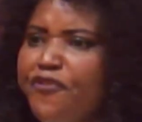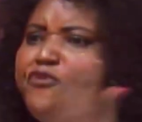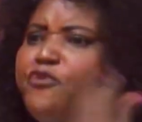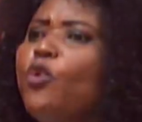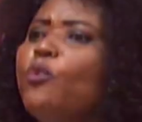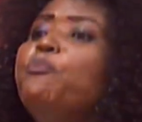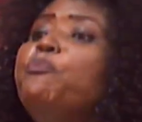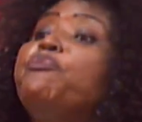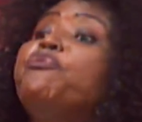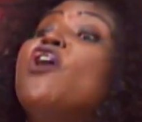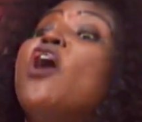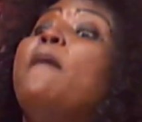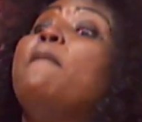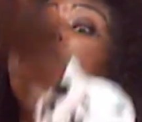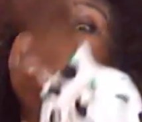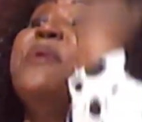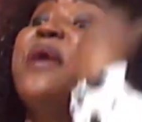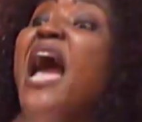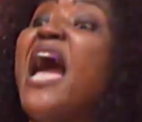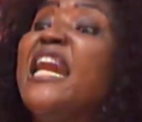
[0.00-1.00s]
from
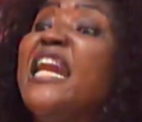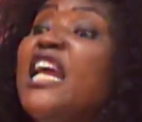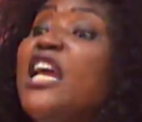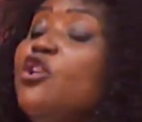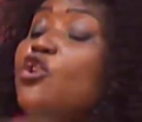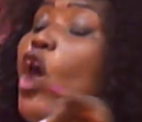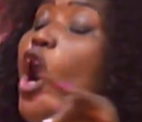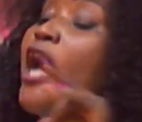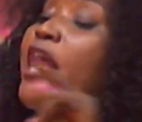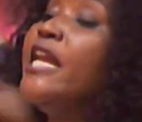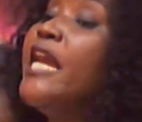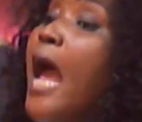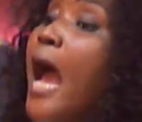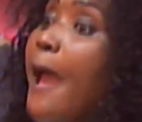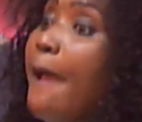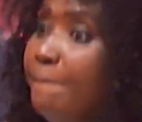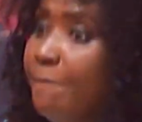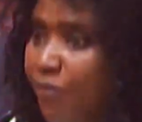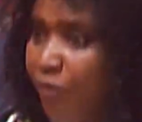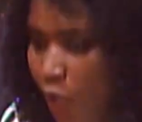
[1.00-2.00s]
bearing your
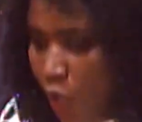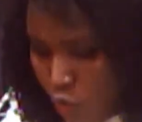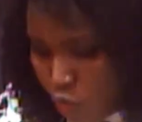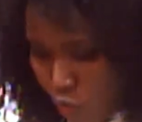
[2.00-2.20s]
name to